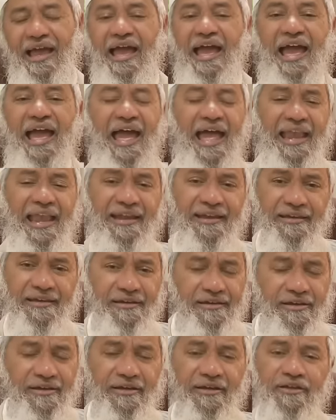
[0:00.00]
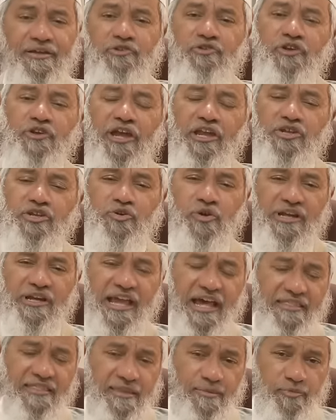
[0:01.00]
And you can surely
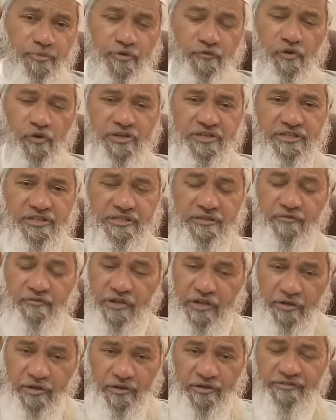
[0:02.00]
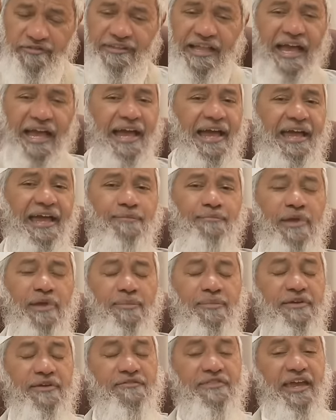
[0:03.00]
ask them to watch the videos, and
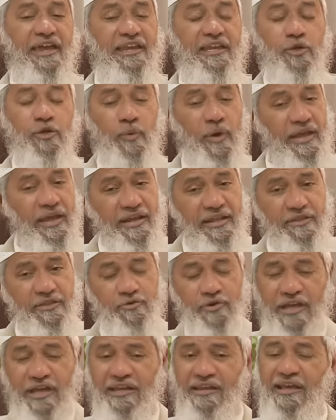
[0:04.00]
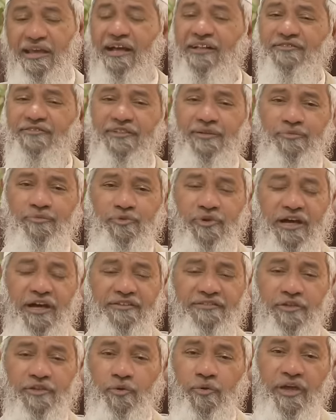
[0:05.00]
maybe if there are any queries, you can ask them to
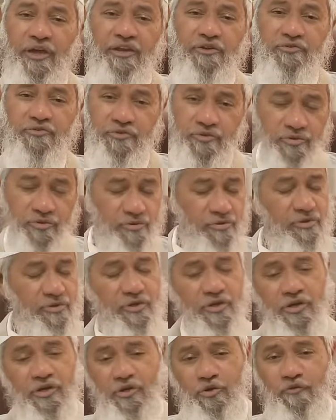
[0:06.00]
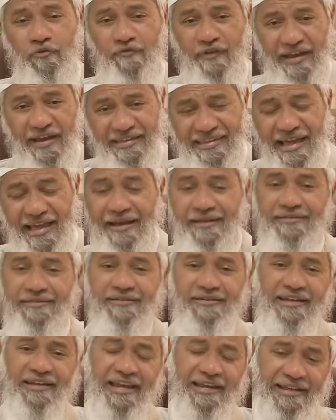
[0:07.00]
ask the query to you. You find the
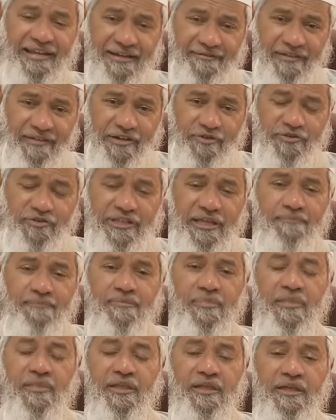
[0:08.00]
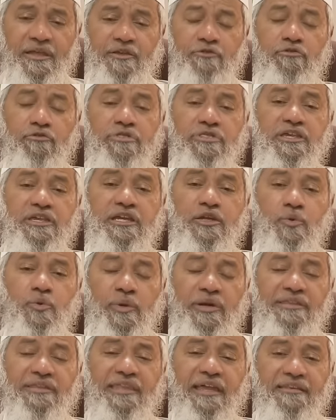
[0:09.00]
answer and convey to them. You see to
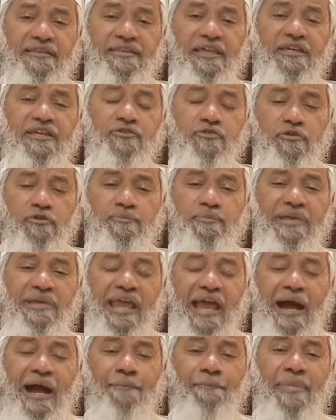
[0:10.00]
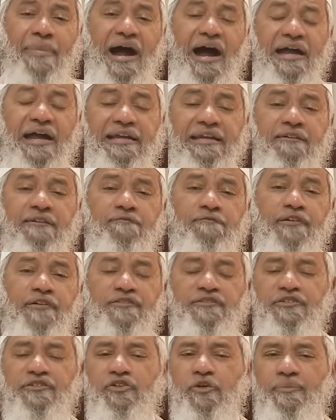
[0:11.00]
it that there should be a marked
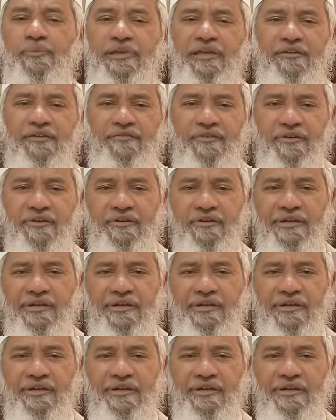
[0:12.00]
difference in your behavior.